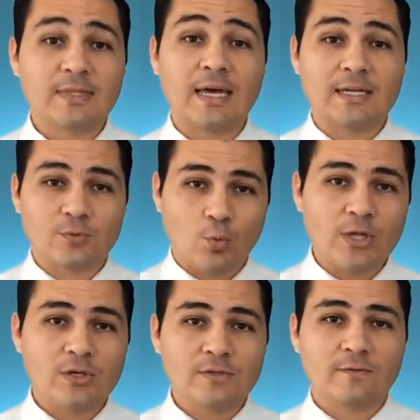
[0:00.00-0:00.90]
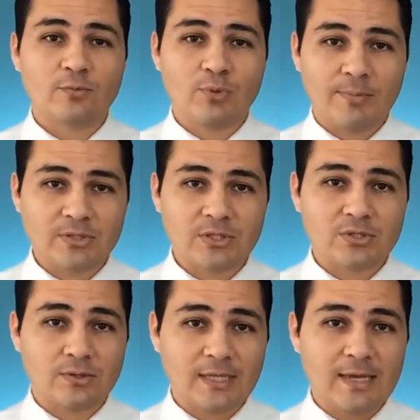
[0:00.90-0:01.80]
That is one use for
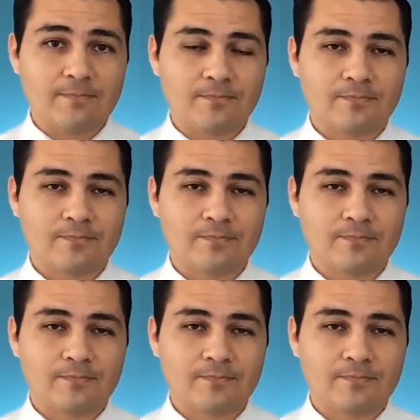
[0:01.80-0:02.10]
preposition de.